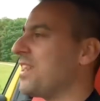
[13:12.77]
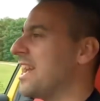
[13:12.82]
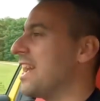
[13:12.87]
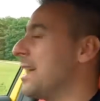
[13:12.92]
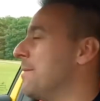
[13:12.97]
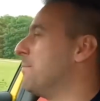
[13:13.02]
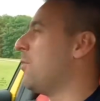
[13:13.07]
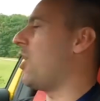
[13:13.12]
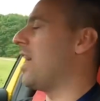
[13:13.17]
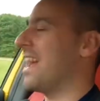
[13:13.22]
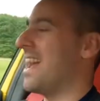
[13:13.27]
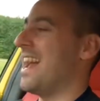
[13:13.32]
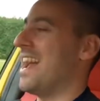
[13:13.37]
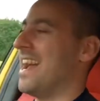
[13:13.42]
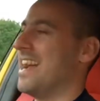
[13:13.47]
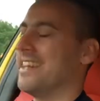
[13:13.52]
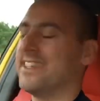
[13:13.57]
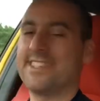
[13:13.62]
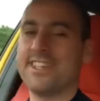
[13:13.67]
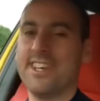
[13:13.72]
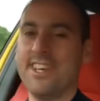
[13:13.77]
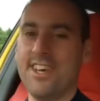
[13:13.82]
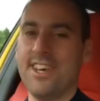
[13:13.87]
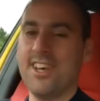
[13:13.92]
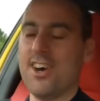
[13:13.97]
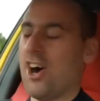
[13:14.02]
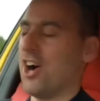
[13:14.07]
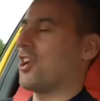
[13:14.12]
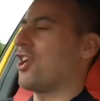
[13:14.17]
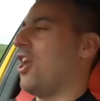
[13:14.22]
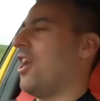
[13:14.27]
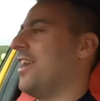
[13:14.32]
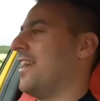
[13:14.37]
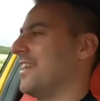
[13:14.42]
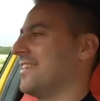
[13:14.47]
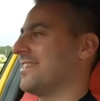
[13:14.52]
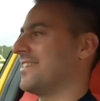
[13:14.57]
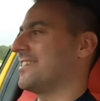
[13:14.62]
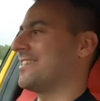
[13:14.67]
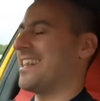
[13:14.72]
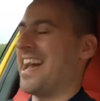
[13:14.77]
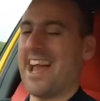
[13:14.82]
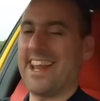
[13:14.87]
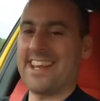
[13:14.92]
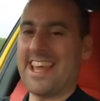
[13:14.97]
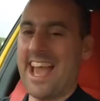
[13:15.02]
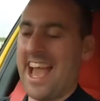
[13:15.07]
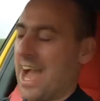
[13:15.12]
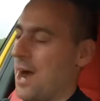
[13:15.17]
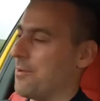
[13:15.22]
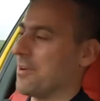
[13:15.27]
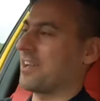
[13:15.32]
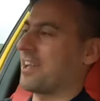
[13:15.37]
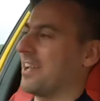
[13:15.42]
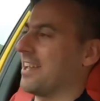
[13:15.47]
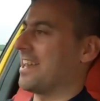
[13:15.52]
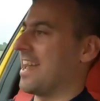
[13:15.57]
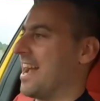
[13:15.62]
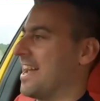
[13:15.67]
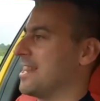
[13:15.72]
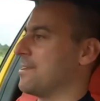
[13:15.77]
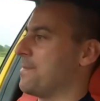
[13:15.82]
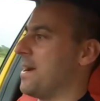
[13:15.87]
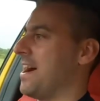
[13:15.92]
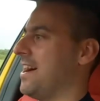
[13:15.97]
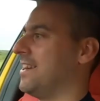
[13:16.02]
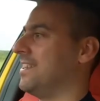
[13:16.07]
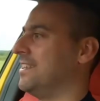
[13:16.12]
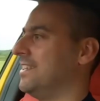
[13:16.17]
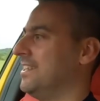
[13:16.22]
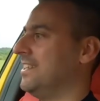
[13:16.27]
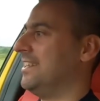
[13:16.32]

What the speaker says: in my head, I can't understand how it can get any better.